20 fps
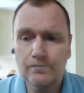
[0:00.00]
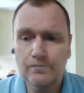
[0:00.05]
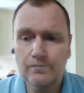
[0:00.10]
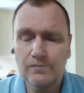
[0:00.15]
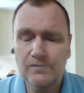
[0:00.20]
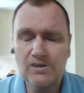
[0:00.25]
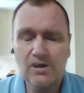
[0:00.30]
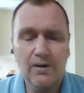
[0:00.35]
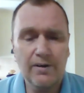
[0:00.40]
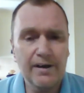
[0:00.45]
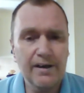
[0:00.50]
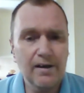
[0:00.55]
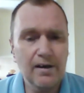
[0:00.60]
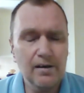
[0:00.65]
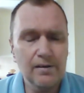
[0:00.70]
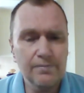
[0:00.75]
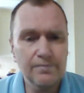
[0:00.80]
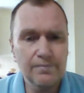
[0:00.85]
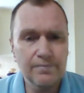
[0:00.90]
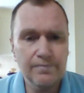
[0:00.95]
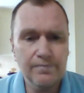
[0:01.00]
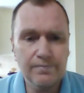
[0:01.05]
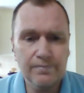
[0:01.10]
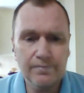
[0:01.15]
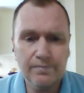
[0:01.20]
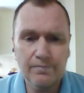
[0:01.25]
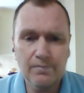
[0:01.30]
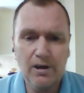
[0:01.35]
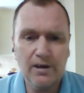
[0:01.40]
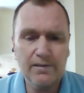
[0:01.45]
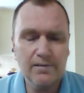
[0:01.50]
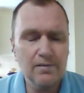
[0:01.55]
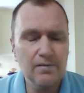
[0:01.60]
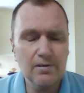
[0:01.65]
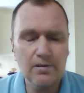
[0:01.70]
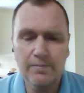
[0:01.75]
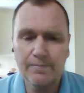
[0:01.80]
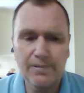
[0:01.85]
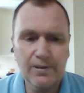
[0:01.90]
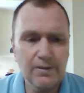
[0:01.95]
Sorry, my
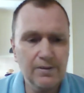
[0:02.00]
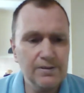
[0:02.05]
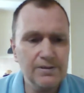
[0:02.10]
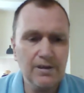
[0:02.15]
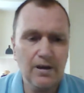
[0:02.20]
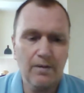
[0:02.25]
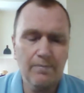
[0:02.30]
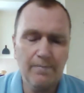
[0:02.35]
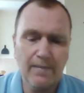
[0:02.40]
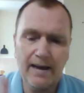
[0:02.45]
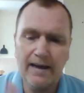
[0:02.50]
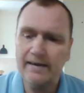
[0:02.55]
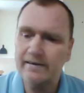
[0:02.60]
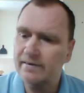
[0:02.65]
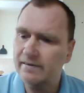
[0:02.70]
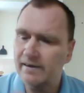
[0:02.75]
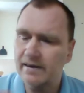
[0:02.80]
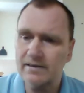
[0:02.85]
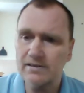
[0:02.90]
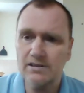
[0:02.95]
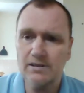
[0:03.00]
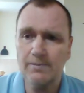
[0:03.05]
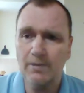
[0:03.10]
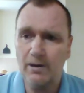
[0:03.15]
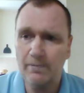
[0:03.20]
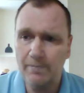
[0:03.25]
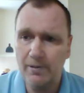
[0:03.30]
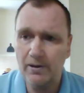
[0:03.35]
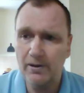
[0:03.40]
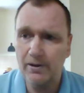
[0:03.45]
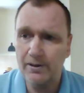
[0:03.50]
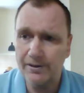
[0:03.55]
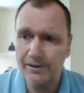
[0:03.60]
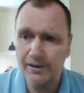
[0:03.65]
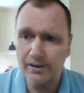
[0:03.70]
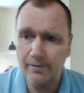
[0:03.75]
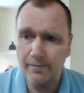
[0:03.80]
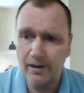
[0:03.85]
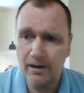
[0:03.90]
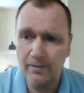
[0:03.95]
computer's going mad thanks to my bird at
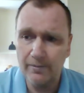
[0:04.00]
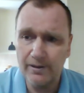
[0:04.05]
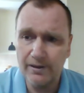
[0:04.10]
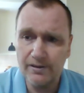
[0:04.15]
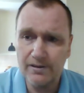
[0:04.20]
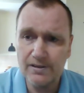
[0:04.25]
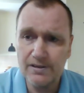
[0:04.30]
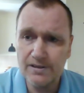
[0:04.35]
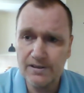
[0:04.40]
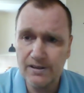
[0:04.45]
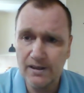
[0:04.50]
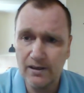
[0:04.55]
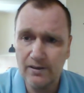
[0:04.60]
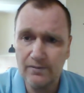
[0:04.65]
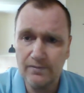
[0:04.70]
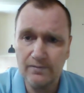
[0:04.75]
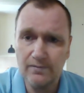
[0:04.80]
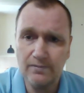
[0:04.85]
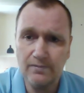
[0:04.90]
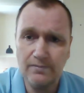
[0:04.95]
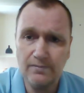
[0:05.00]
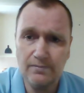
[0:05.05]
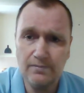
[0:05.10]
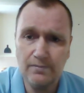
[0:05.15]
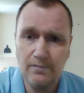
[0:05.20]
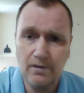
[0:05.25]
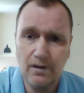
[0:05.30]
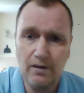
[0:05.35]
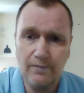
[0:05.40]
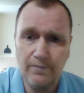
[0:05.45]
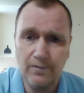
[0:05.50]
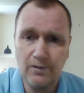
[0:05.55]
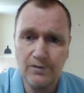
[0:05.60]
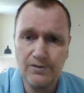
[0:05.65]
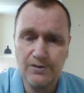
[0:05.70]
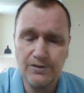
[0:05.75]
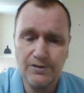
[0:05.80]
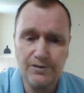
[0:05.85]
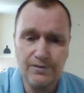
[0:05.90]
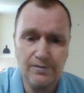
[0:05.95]
the moment, so I've
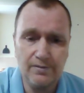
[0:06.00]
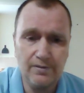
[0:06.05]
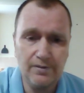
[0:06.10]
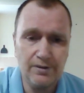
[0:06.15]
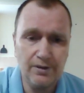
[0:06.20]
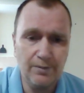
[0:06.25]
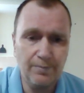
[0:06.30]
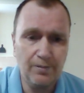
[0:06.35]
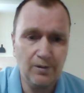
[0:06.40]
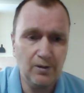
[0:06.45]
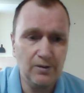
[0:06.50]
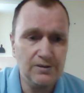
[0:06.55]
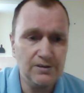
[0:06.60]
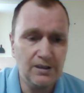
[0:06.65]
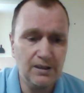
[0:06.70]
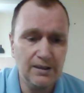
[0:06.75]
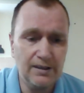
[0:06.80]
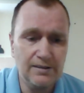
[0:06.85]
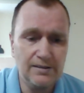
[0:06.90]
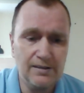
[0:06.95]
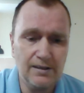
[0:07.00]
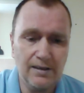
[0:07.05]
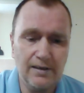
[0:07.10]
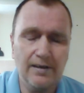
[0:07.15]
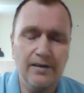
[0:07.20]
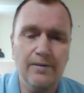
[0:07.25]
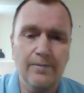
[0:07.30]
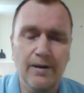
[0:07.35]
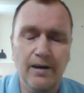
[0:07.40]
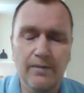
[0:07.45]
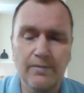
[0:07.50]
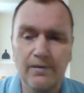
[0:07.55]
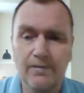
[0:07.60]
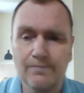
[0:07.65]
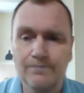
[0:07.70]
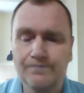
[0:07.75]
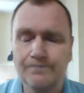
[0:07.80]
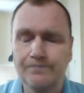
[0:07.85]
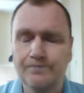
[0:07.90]
lost the plot a little at the moment.